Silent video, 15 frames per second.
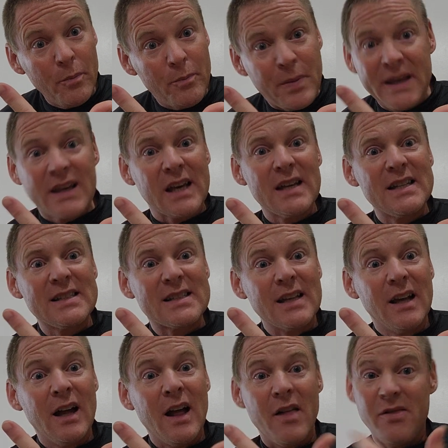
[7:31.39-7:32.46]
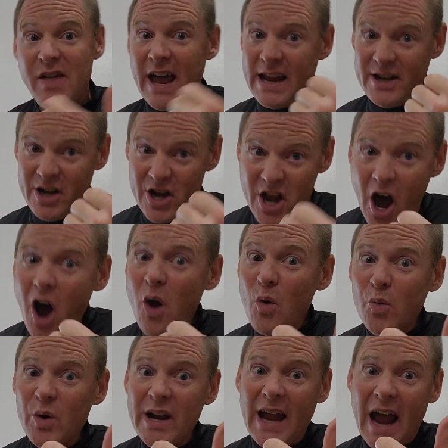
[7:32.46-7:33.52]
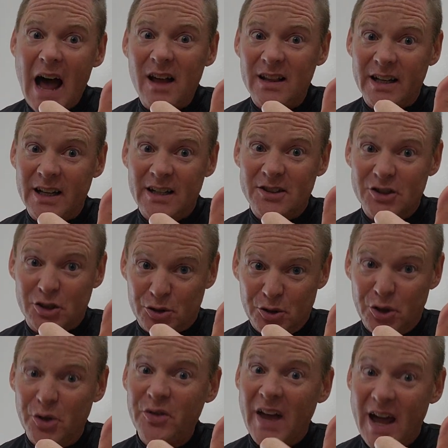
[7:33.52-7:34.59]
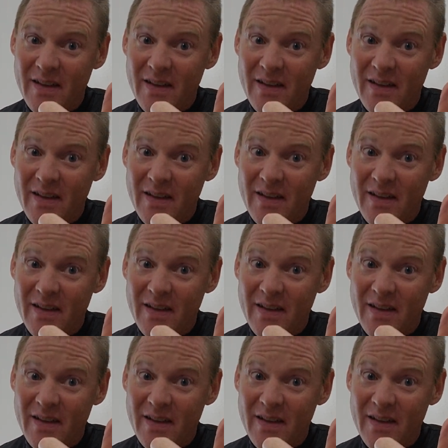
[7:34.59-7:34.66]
because they know reality and truth